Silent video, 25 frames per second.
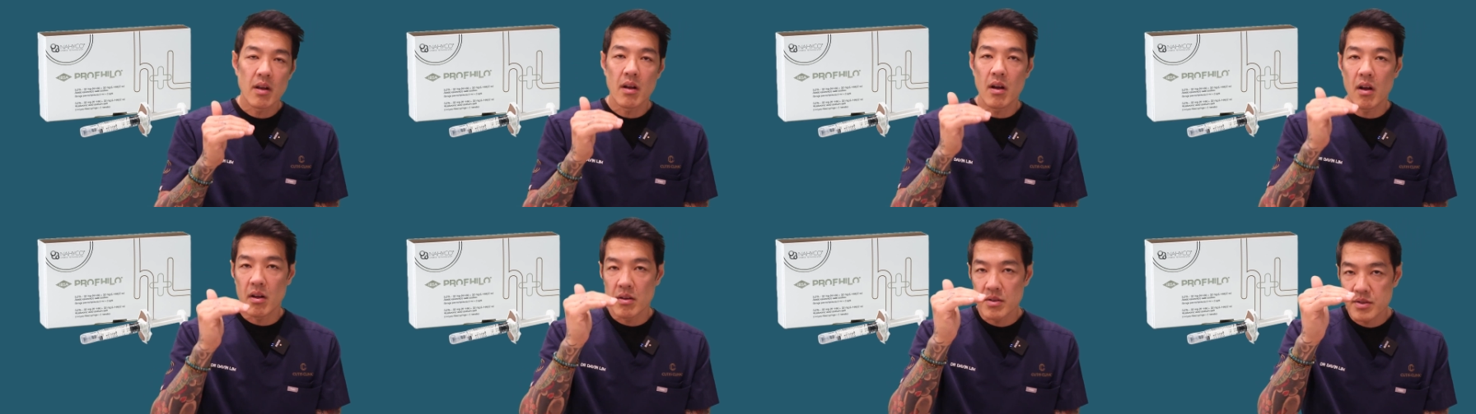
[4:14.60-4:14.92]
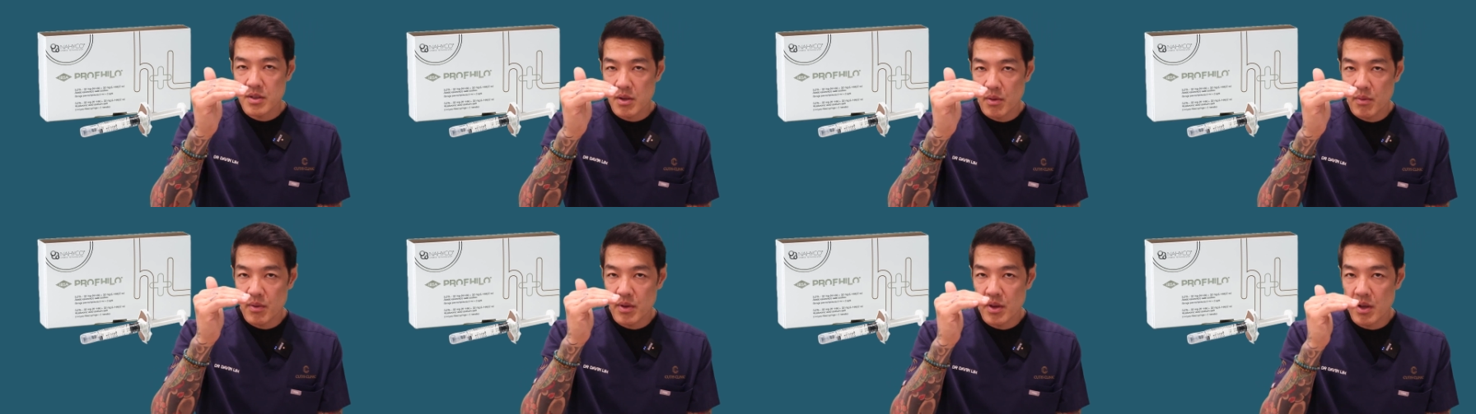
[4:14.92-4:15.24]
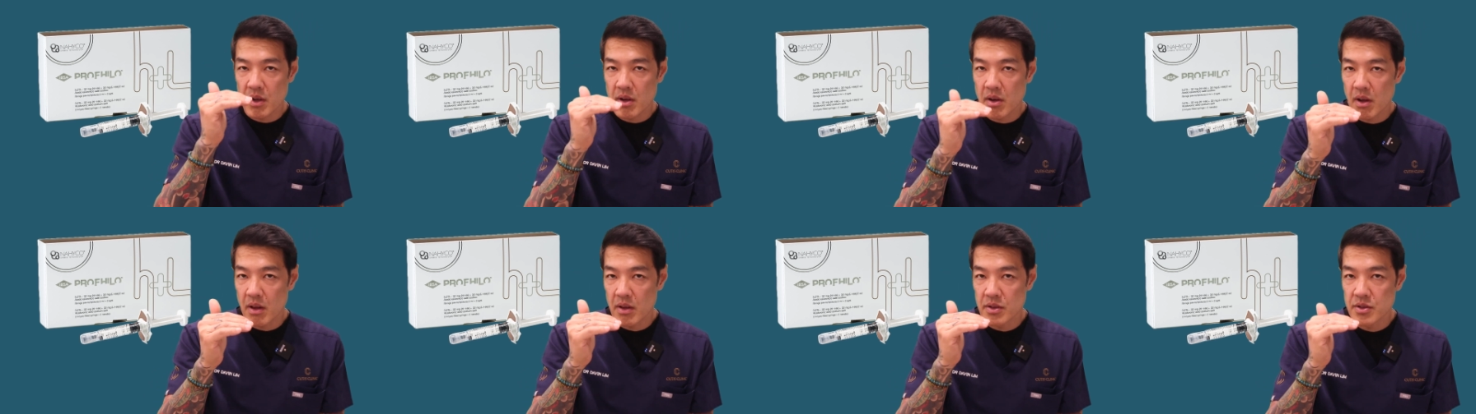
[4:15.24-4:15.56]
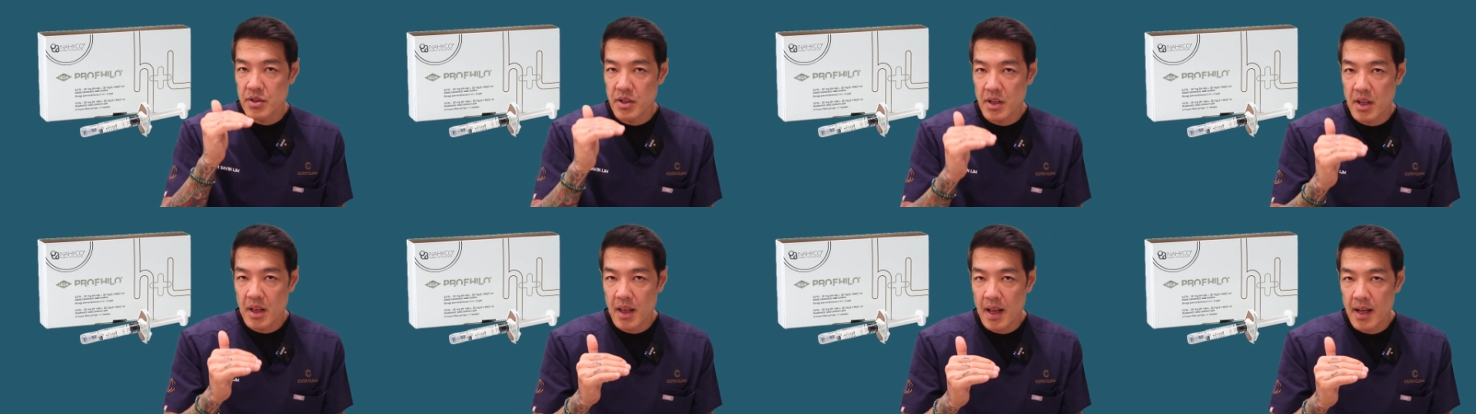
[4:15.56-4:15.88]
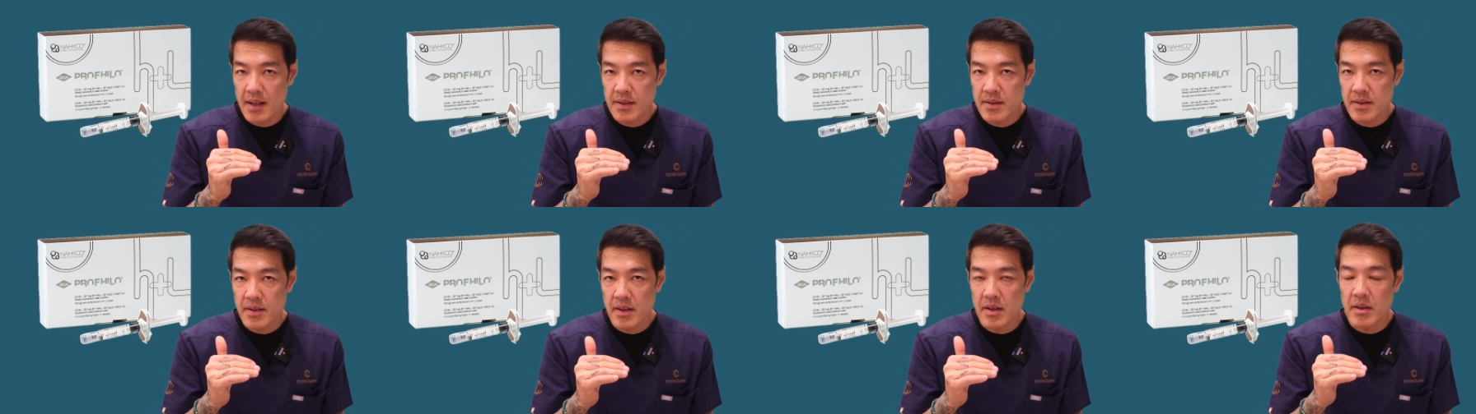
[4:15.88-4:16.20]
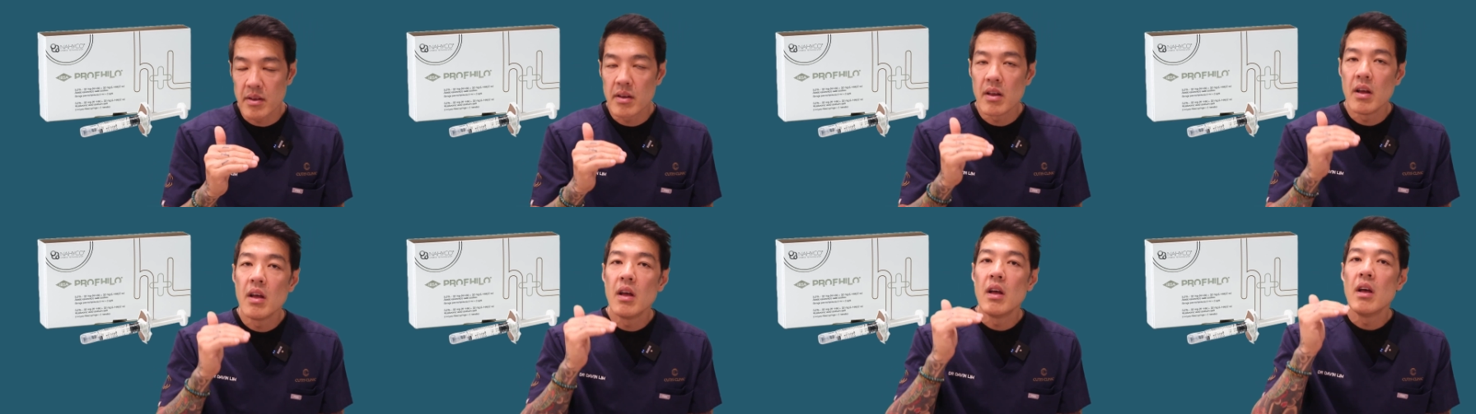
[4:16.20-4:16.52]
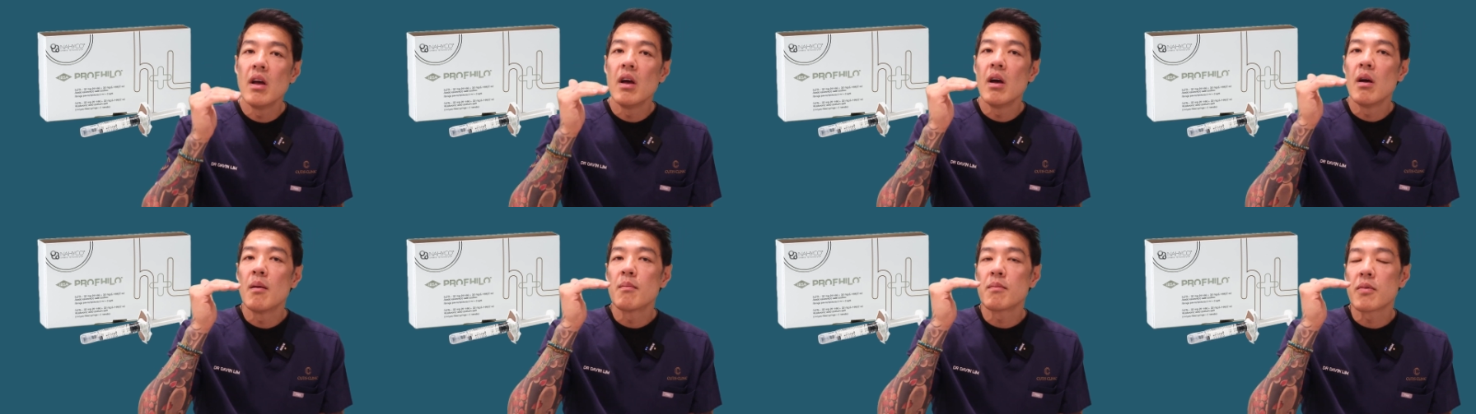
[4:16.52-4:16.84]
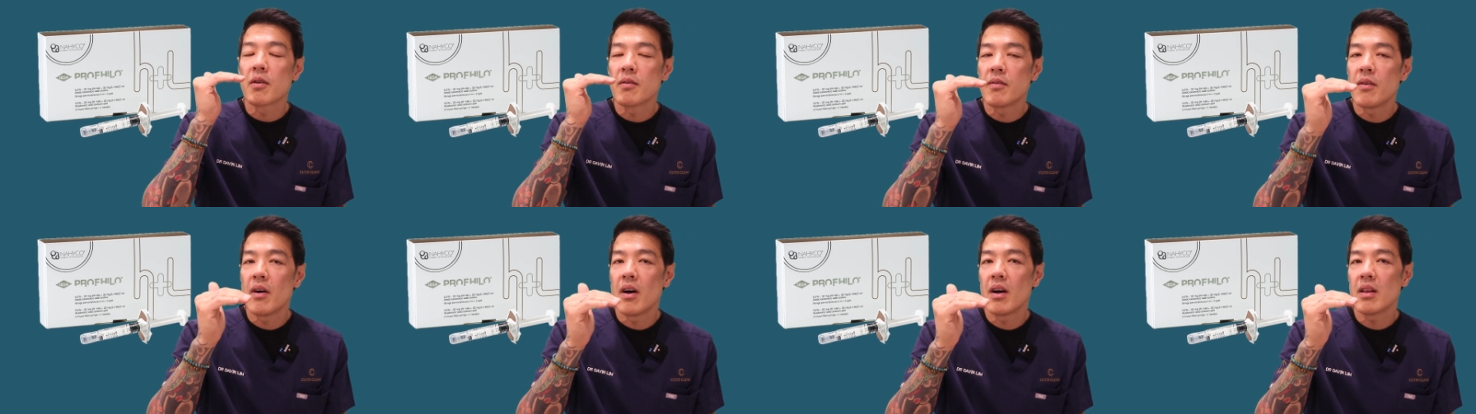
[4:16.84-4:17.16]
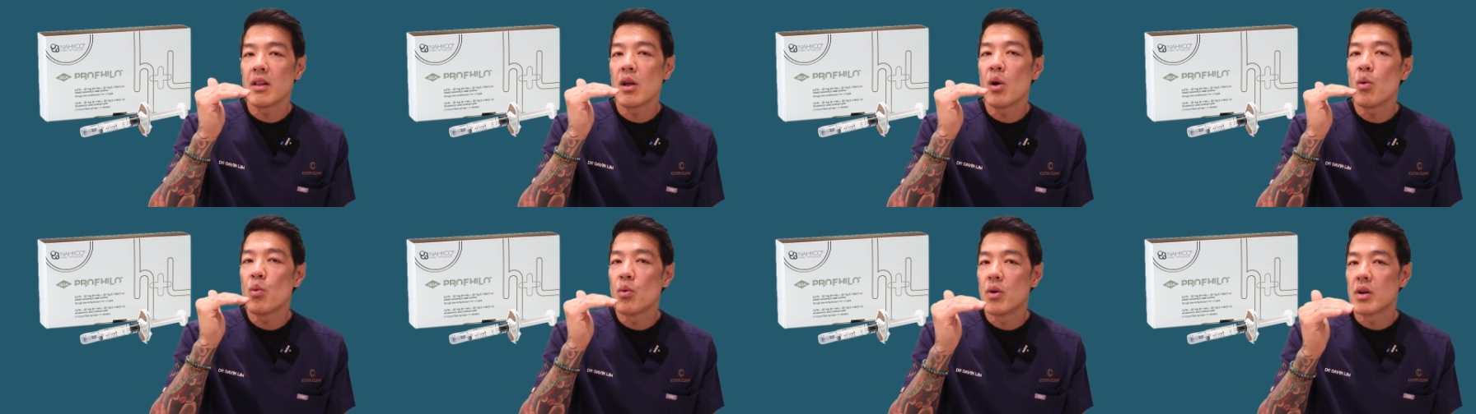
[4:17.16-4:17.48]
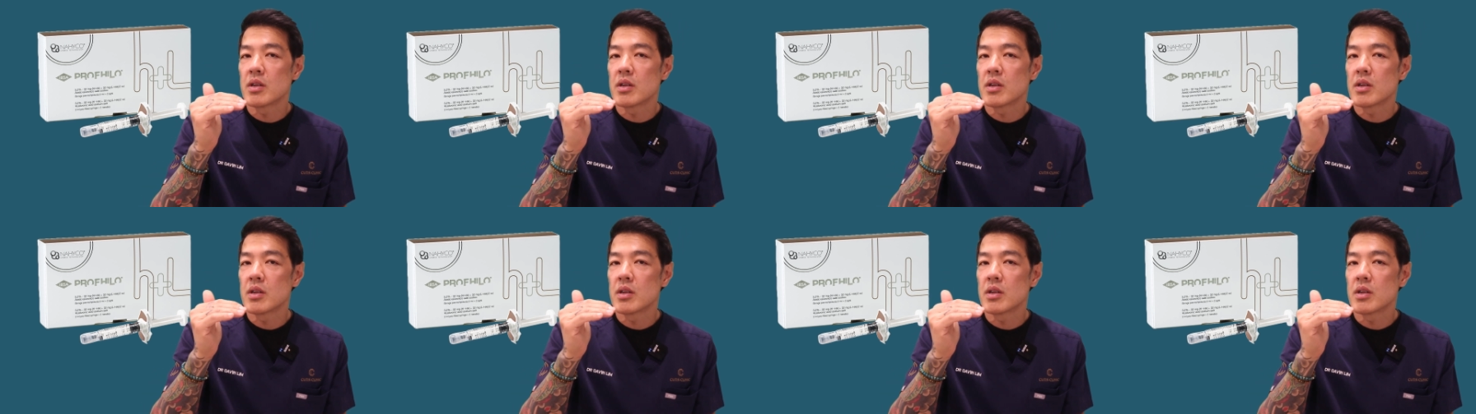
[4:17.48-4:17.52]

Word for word: also with your collagen elastin, Profhilo